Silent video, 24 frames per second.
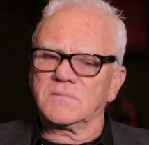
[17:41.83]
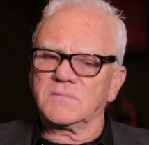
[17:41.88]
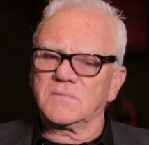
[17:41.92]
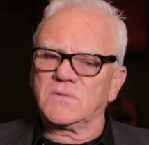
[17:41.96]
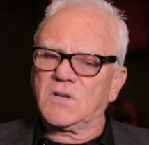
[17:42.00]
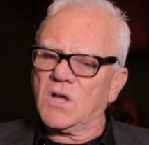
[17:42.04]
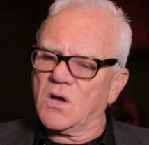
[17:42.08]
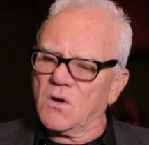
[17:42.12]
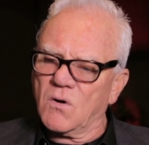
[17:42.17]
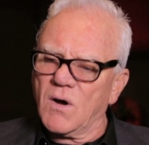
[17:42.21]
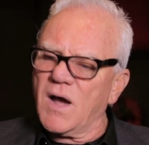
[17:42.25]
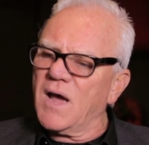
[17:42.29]

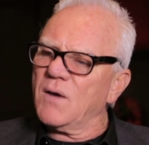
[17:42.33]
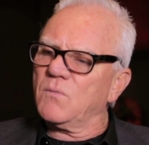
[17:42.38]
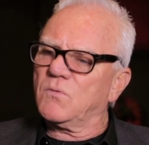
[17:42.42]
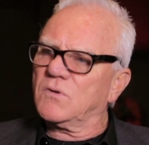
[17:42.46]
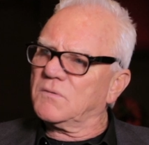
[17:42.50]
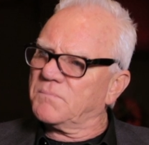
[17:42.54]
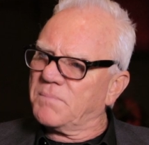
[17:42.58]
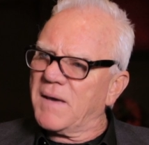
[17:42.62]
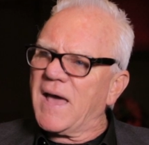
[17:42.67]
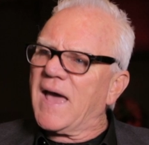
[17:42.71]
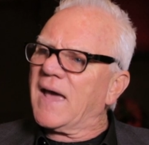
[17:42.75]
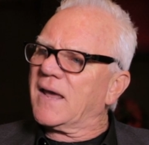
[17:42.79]
no, I
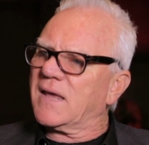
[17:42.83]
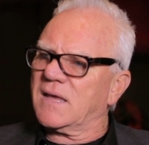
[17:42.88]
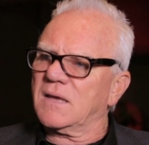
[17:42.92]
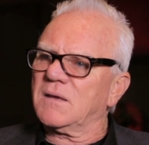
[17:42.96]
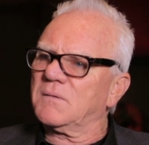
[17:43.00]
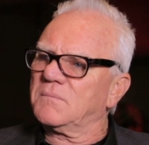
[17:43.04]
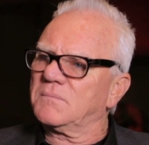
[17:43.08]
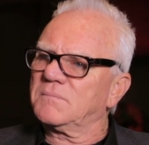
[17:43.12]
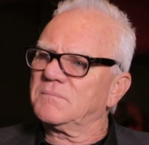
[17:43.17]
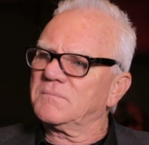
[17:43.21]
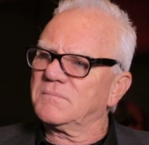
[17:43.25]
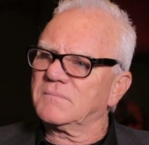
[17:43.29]
would back
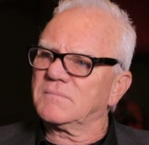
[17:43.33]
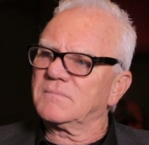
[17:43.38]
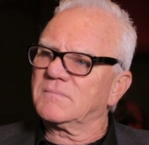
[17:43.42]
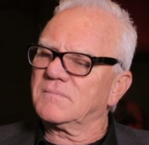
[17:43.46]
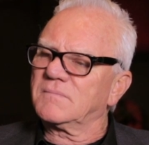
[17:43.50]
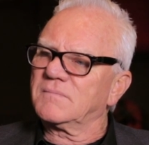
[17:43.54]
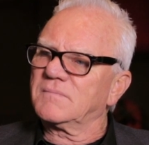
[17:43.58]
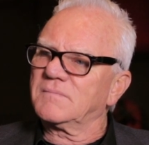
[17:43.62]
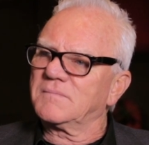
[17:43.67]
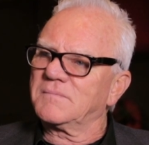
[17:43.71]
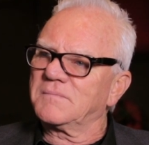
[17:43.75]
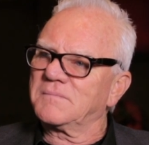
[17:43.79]
him.
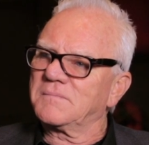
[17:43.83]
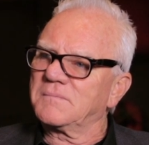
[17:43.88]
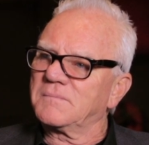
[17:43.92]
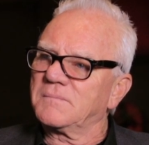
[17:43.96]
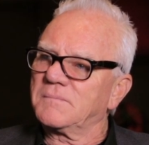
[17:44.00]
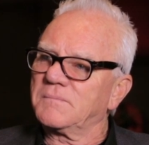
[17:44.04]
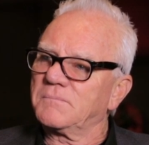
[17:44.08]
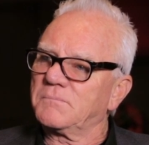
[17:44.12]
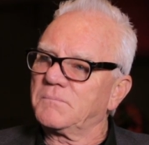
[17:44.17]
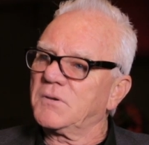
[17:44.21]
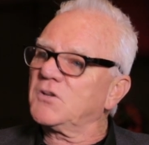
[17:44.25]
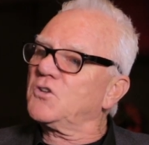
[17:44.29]

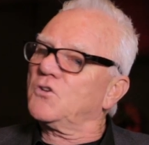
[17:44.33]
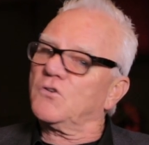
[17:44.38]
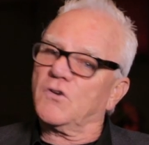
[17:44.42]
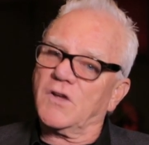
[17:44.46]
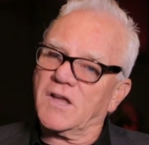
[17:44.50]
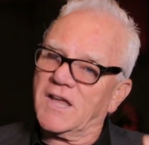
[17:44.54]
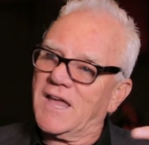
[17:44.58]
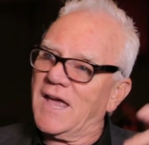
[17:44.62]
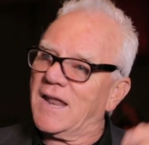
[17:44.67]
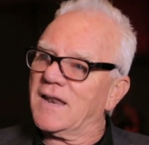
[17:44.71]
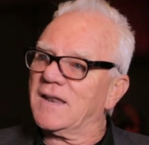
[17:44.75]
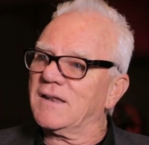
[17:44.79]
But you
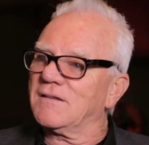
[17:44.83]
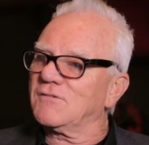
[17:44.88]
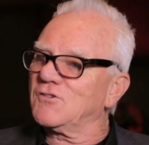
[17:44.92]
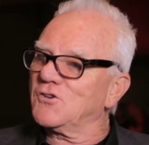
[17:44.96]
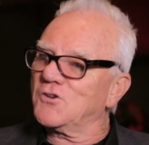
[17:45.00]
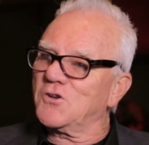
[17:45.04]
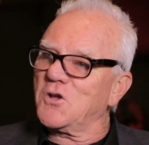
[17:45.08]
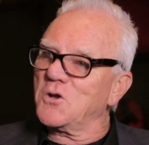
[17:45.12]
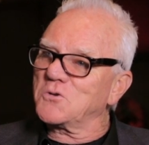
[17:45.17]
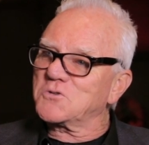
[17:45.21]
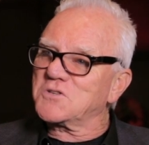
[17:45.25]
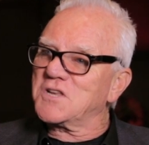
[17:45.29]
can get it. You
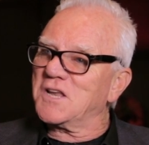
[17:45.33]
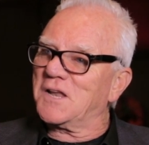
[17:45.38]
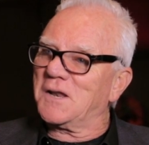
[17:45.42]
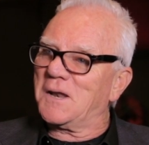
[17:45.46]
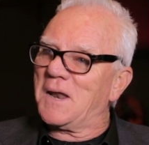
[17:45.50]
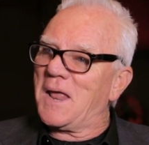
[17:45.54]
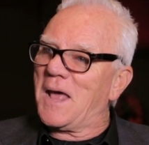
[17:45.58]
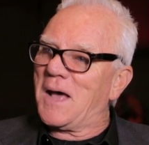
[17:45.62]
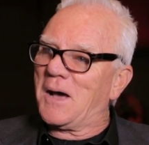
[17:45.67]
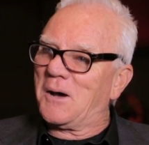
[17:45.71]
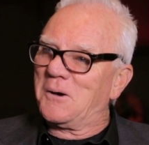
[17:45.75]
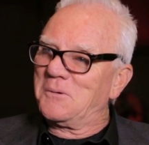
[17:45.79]
can go see it
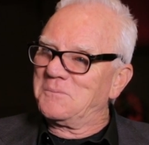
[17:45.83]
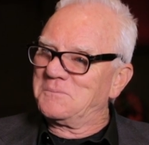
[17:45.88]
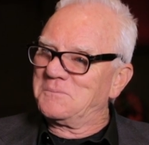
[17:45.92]
now.